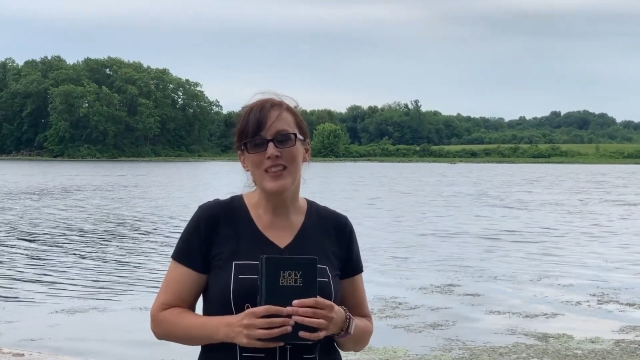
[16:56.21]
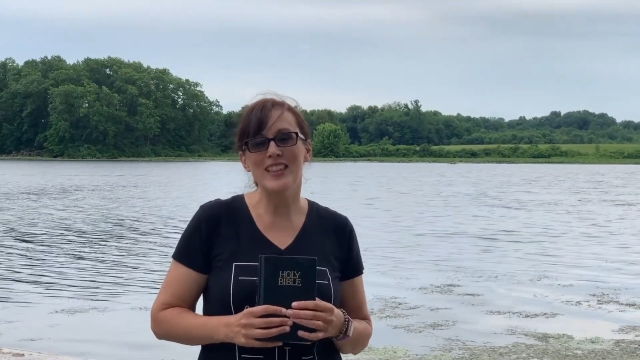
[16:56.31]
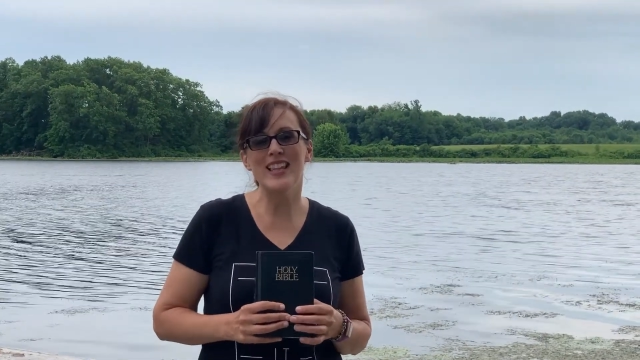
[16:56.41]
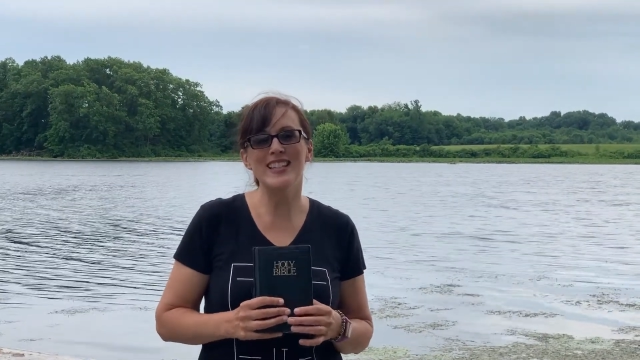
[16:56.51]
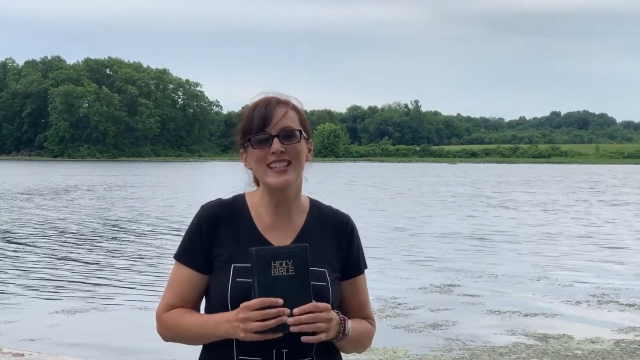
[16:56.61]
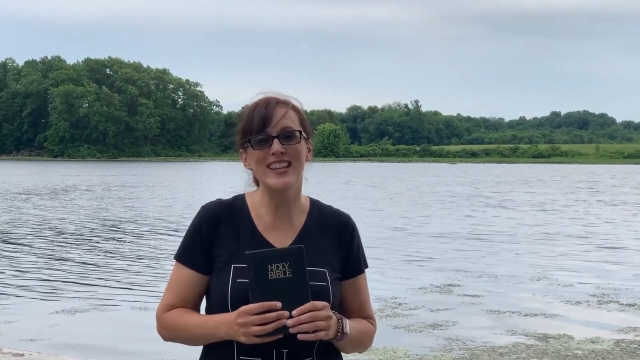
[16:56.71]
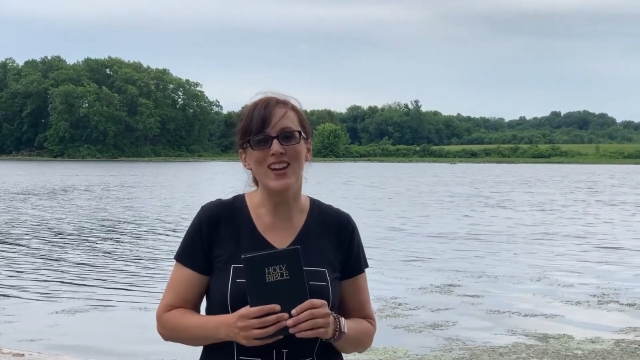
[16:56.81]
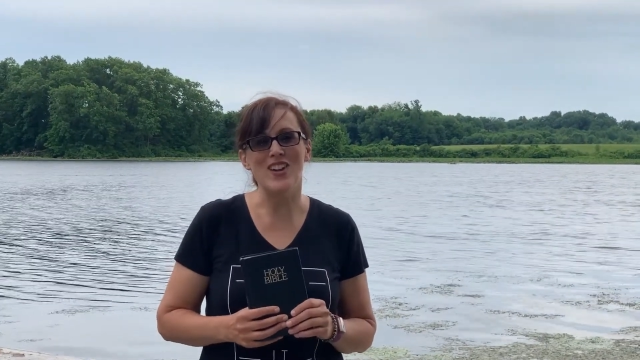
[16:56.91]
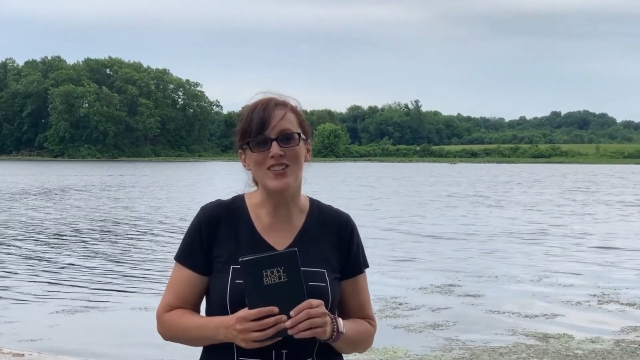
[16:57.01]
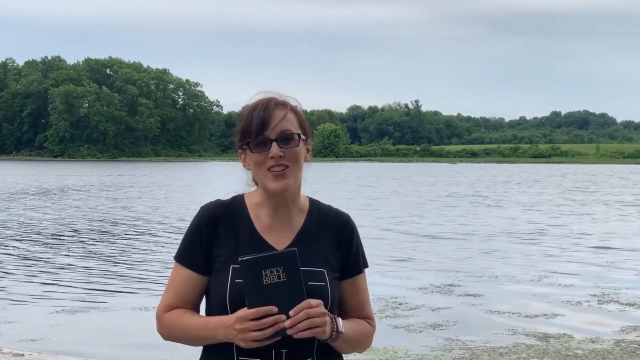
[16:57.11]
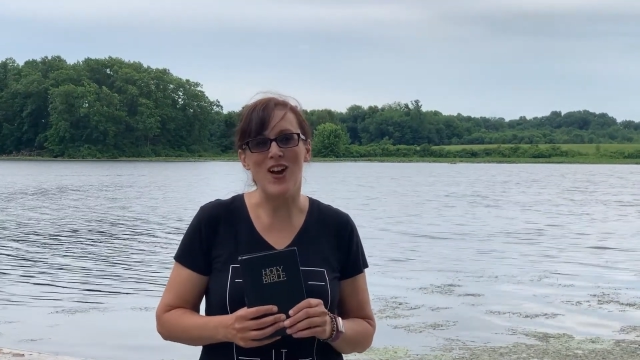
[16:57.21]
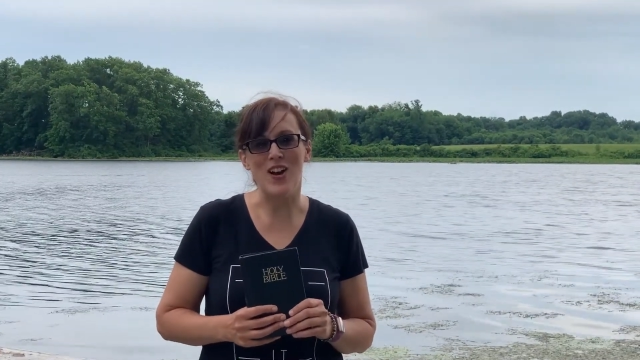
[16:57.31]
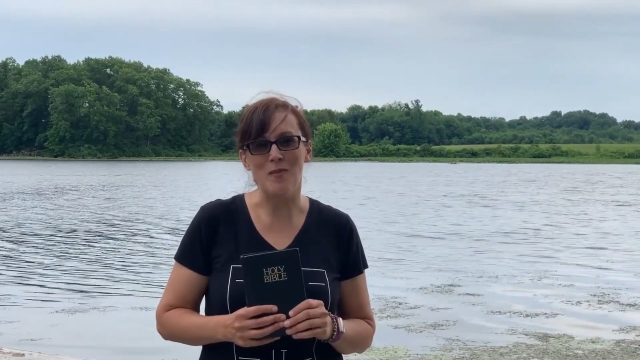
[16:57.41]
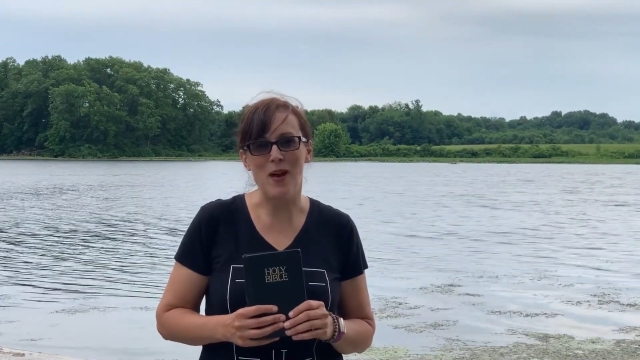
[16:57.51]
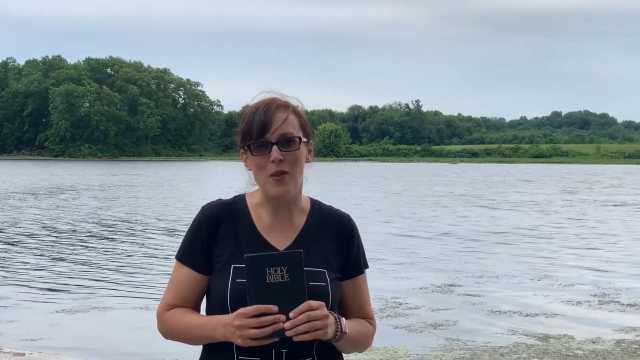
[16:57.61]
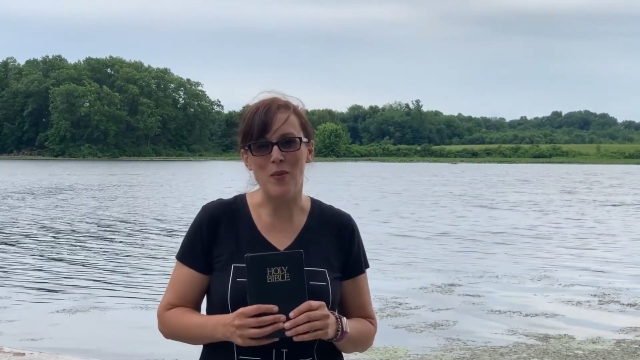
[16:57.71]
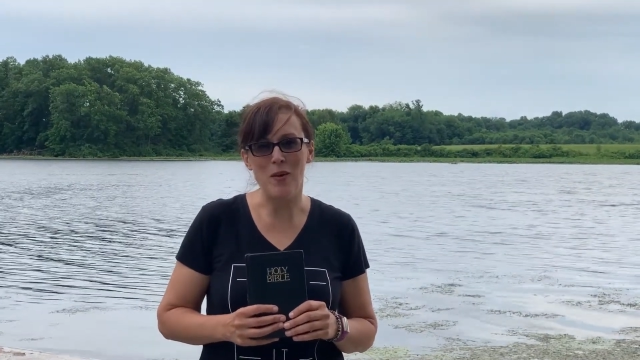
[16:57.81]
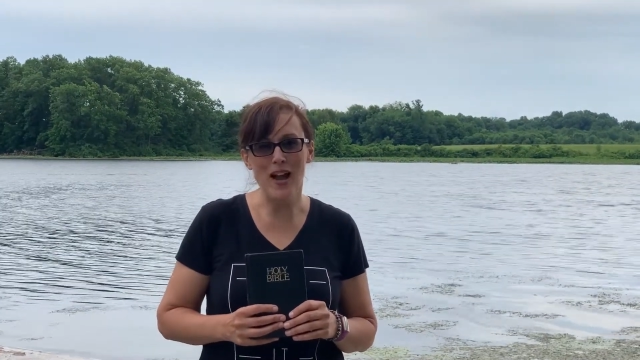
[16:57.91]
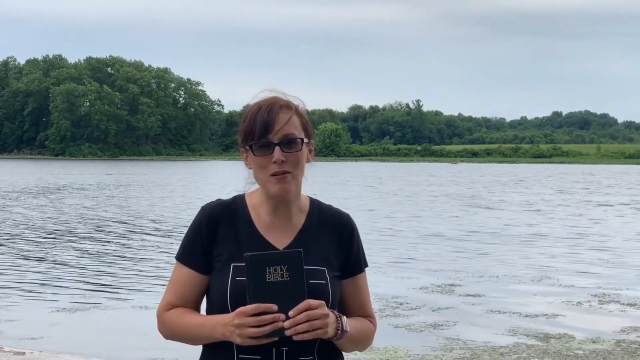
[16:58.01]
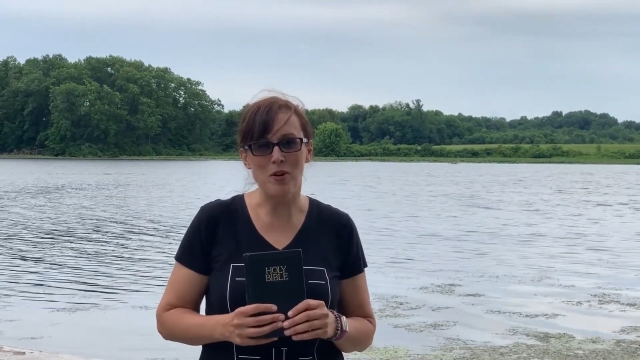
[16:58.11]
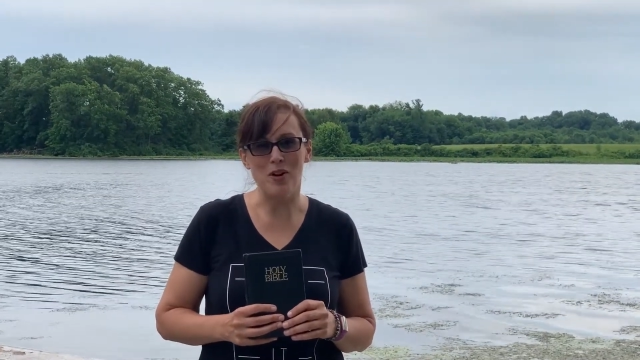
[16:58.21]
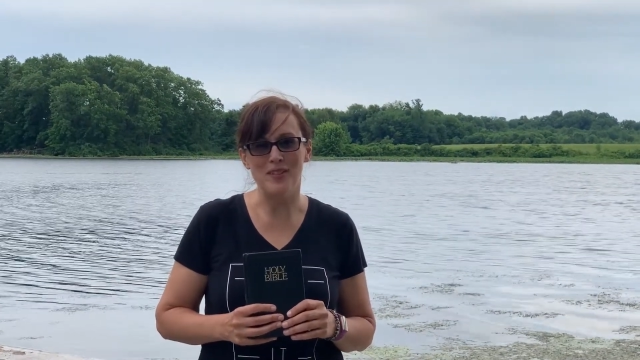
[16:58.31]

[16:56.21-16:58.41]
Let's sing our song about the Bible.